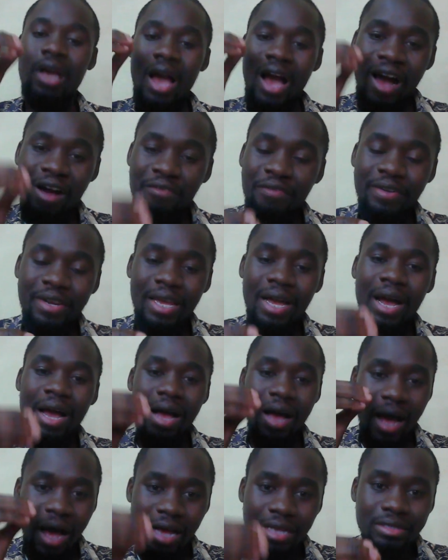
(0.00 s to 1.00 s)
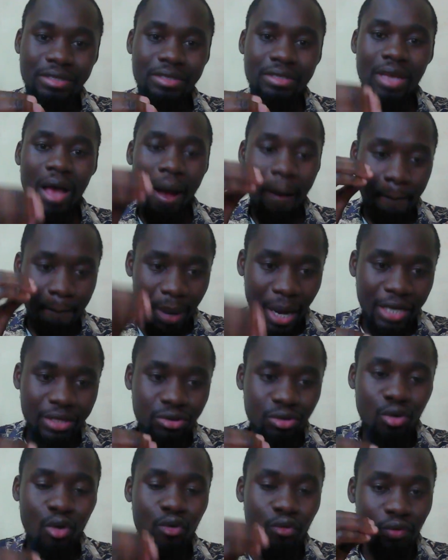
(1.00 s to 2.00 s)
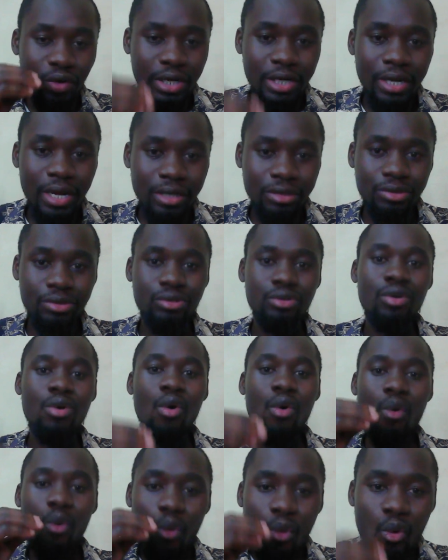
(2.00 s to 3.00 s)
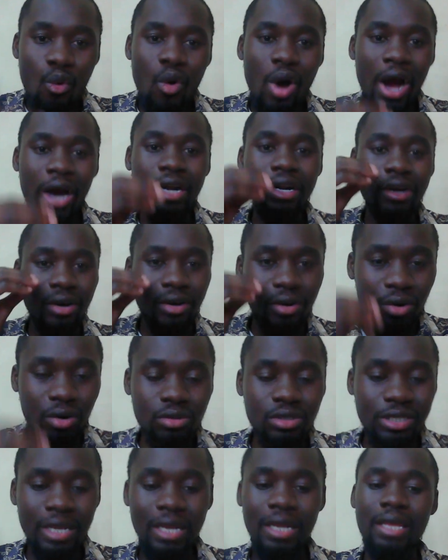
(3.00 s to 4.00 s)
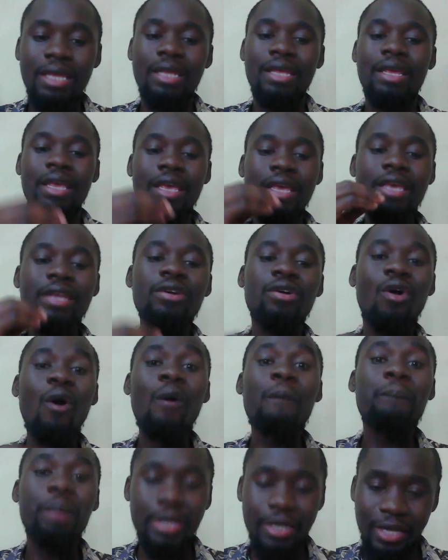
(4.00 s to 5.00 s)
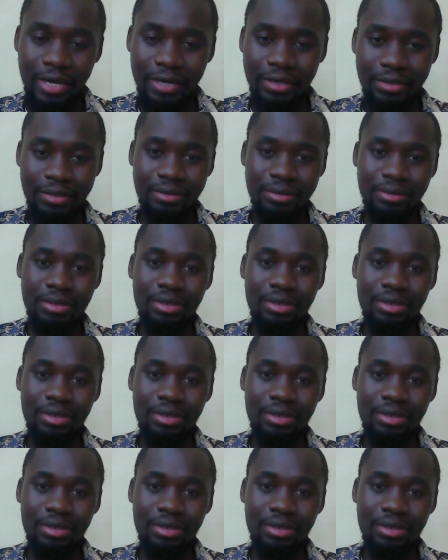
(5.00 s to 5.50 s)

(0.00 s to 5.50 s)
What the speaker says: Africa has a bunch of leaders who are grossly incompetent.